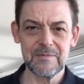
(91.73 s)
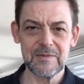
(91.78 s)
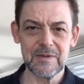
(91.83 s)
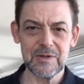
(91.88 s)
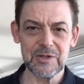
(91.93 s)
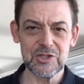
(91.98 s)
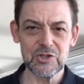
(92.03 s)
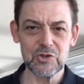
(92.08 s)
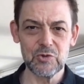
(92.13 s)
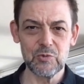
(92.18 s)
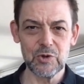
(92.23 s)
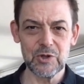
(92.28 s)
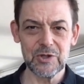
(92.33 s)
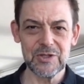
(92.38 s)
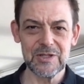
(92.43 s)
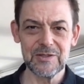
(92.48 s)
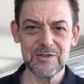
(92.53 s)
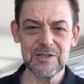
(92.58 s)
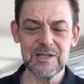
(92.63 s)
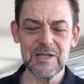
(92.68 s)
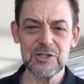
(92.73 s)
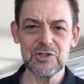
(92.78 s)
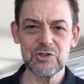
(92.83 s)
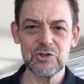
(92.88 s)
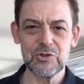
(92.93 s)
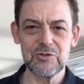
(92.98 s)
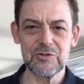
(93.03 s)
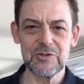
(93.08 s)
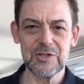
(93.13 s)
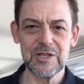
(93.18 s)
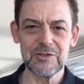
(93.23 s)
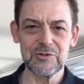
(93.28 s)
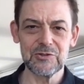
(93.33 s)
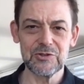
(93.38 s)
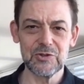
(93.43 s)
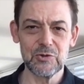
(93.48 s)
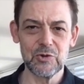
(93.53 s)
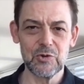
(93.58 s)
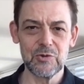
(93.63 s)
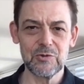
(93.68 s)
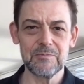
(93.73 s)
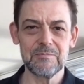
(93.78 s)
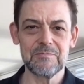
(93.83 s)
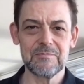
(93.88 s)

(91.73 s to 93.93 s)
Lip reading: each one in the initial state 0.